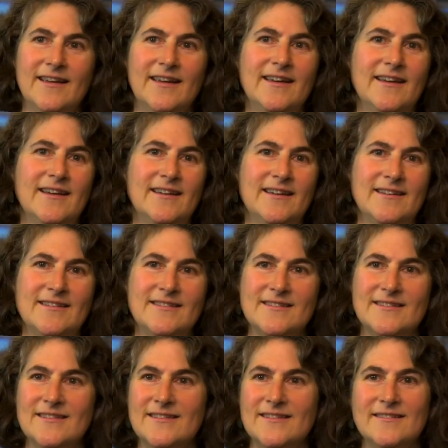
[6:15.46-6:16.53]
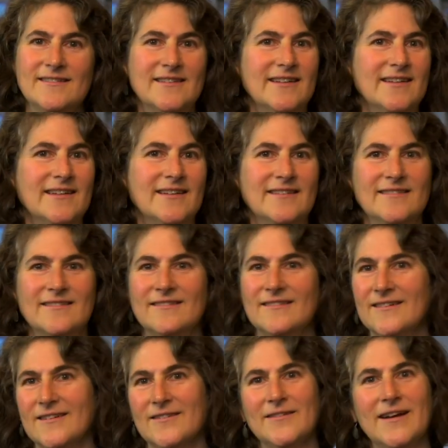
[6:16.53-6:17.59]
And you can
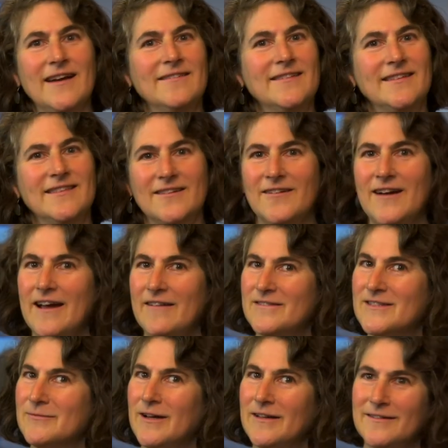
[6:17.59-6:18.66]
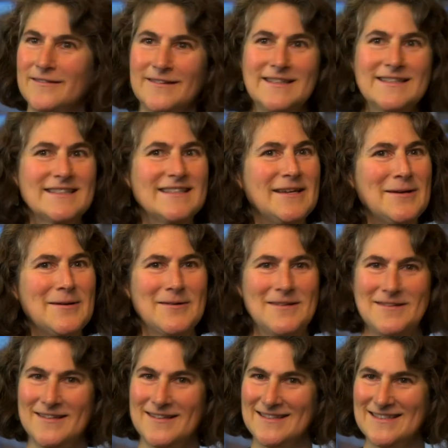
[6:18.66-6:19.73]
look around at the crafts while you're listening, or
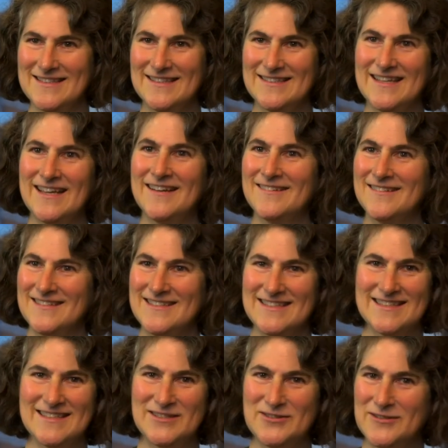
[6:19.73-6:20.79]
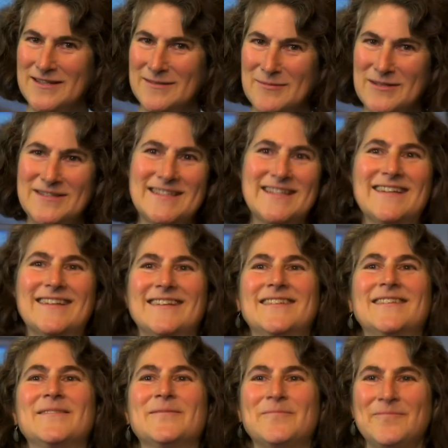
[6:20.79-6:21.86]
you can sit down and just enjoy the music.
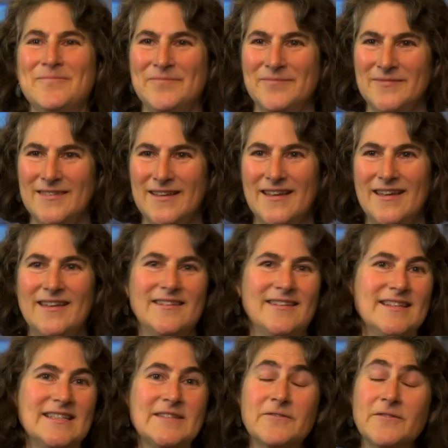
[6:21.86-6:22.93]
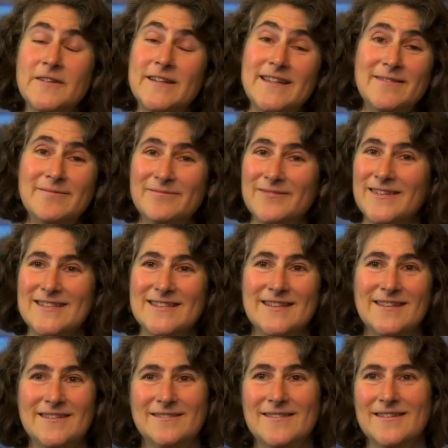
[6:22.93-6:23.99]
And it's free. It's
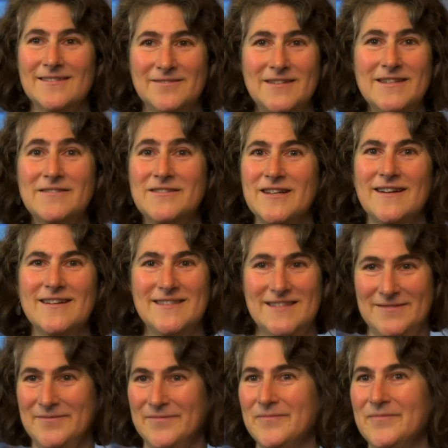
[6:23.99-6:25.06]
all free of charge.